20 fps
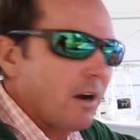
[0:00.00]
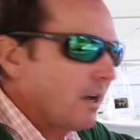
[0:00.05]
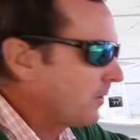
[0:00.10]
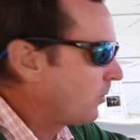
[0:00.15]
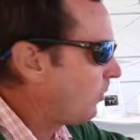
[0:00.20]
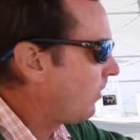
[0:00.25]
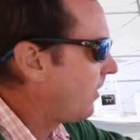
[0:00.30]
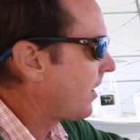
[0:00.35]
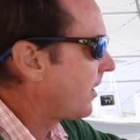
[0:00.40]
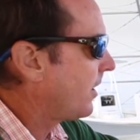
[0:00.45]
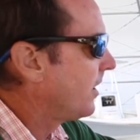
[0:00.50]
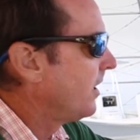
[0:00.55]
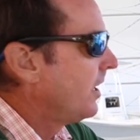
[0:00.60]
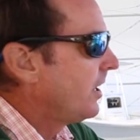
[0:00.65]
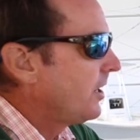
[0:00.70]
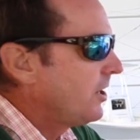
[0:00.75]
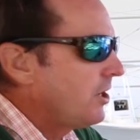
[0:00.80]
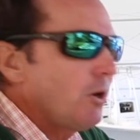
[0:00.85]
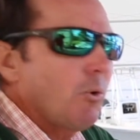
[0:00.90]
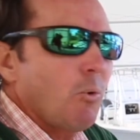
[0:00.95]
the water.
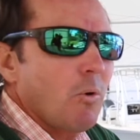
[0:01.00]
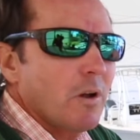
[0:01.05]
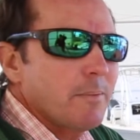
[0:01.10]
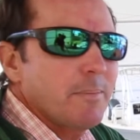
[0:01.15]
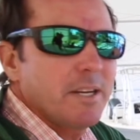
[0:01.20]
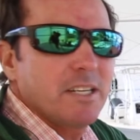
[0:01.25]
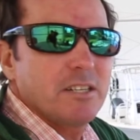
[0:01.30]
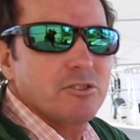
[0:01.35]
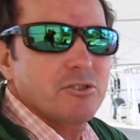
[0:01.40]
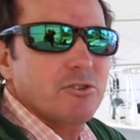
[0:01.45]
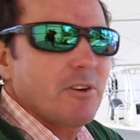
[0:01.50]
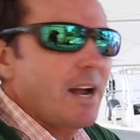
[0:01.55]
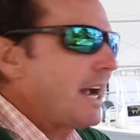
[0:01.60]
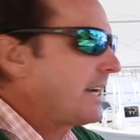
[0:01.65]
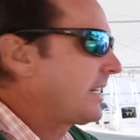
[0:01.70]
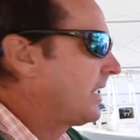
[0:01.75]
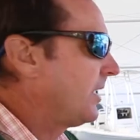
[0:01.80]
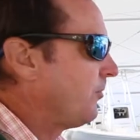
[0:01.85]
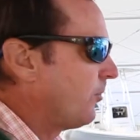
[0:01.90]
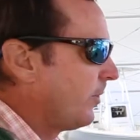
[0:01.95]
You don't want to be
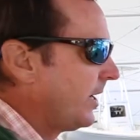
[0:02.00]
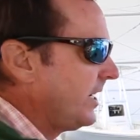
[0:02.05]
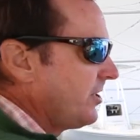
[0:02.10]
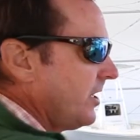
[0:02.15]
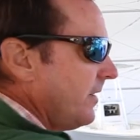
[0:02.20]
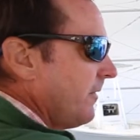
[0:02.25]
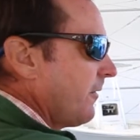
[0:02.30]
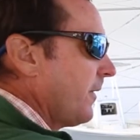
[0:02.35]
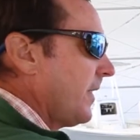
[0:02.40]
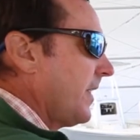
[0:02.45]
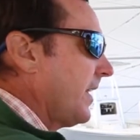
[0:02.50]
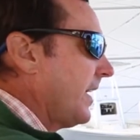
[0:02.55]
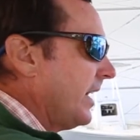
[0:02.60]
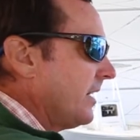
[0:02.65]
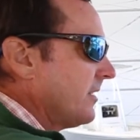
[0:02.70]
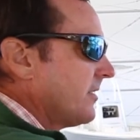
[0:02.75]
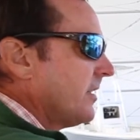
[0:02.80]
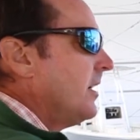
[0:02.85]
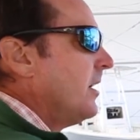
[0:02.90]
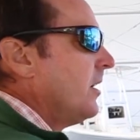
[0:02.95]
distracted and reaching for
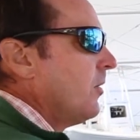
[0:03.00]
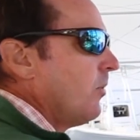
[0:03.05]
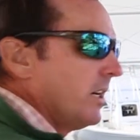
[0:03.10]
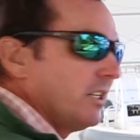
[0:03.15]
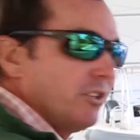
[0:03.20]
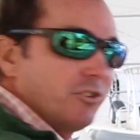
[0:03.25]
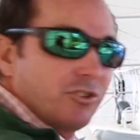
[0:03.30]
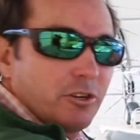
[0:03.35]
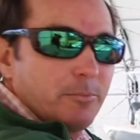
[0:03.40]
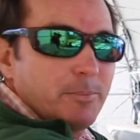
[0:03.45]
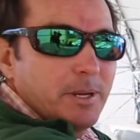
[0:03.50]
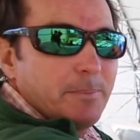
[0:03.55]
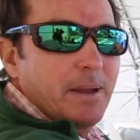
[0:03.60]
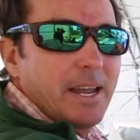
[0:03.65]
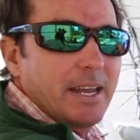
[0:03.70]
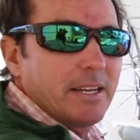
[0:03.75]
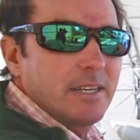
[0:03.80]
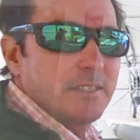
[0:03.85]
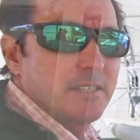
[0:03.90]
things. Well, you should be paying